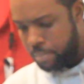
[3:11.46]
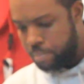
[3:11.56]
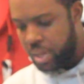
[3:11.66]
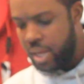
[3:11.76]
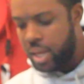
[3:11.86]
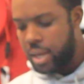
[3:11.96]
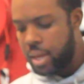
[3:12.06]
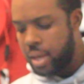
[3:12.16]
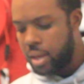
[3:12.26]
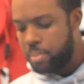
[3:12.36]

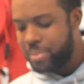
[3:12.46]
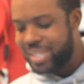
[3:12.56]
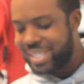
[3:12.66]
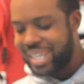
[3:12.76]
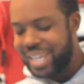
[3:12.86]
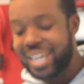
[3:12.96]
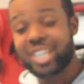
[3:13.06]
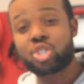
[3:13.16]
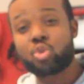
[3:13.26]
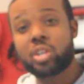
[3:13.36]
BMC
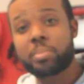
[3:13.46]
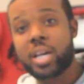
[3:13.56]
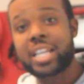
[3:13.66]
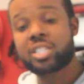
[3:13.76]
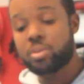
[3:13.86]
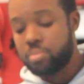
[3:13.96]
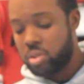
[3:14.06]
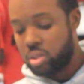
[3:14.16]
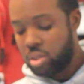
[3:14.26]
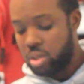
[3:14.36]
Extreme
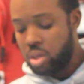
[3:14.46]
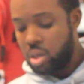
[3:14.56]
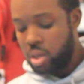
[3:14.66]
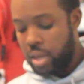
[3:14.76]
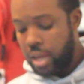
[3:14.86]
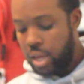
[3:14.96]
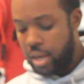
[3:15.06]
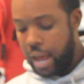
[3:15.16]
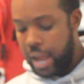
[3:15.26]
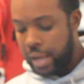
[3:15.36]
Customs,
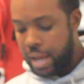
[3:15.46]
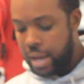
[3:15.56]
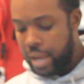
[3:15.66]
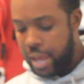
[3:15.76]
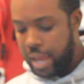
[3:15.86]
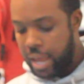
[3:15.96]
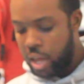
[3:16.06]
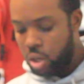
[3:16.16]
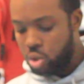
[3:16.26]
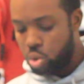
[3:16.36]
and I got
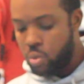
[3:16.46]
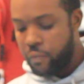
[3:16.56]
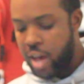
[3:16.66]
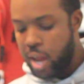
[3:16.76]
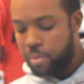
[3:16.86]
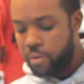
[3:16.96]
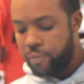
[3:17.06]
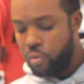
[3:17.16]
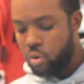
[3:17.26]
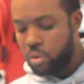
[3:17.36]
a True Fiber
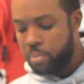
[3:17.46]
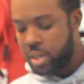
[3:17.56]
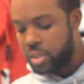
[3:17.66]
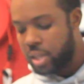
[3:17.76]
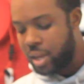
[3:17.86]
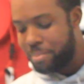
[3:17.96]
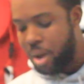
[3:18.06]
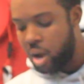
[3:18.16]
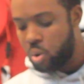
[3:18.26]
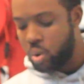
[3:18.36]
Ford Mustang
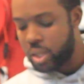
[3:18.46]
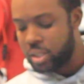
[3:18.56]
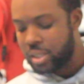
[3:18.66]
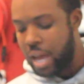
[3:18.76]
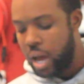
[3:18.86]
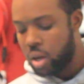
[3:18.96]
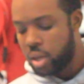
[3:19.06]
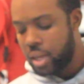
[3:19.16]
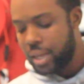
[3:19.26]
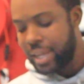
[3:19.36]
Mach 1
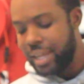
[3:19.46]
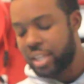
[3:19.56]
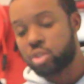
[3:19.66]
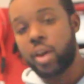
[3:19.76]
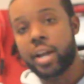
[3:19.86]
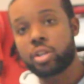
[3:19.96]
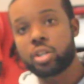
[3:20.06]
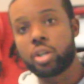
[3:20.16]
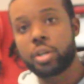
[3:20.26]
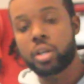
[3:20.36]
style heat
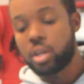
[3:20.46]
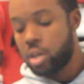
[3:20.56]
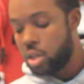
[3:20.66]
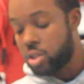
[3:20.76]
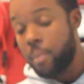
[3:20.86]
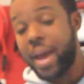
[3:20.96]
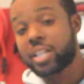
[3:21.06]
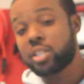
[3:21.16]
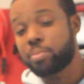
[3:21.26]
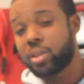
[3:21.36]
extractor hood. So I'm
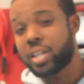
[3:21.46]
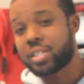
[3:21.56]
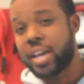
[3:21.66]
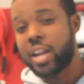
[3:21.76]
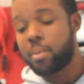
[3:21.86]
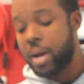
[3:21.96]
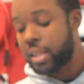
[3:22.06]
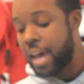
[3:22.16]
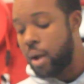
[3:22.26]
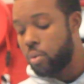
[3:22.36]
actually pretty excited
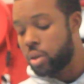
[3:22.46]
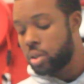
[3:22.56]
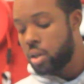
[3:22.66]
about that one.